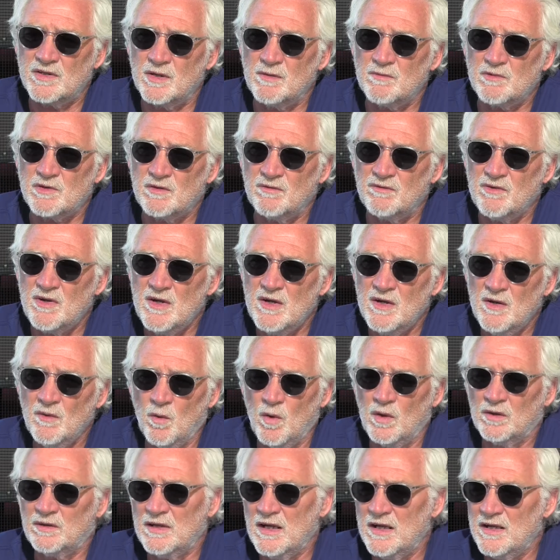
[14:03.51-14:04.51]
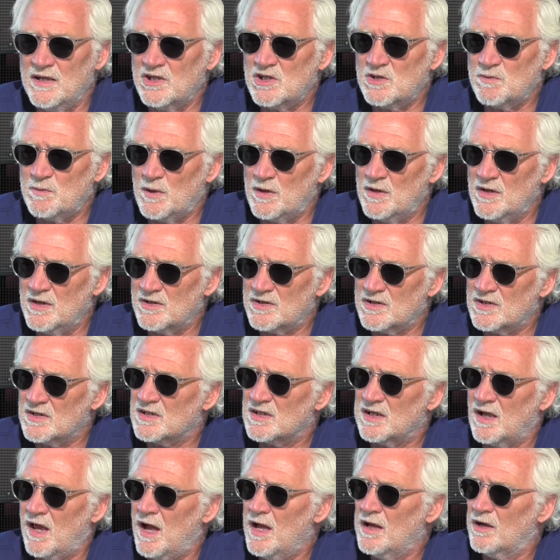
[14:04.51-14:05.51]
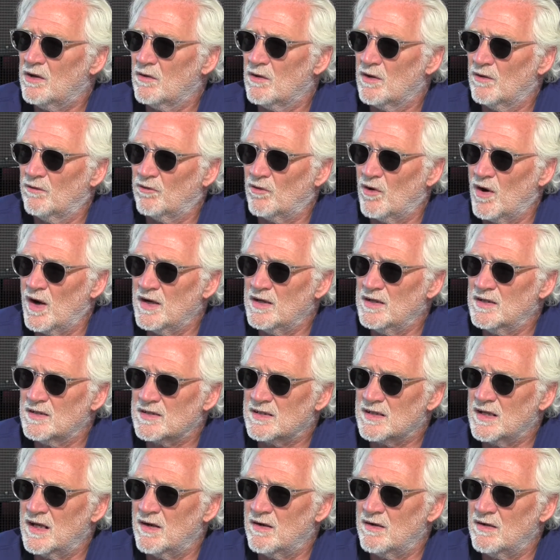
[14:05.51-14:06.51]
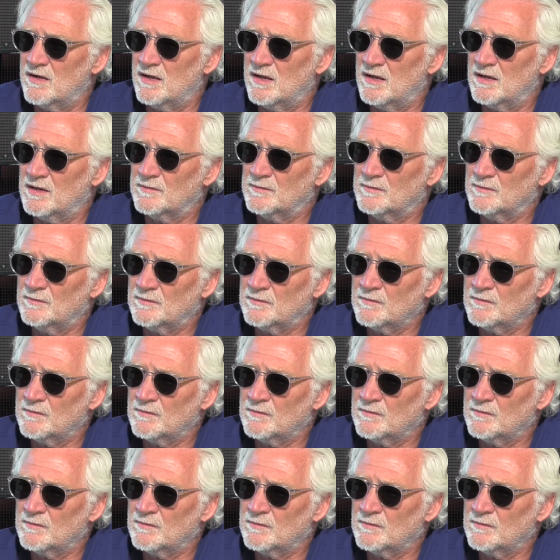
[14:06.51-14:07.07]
terms of what that experience is like on a Friday and Saturday night.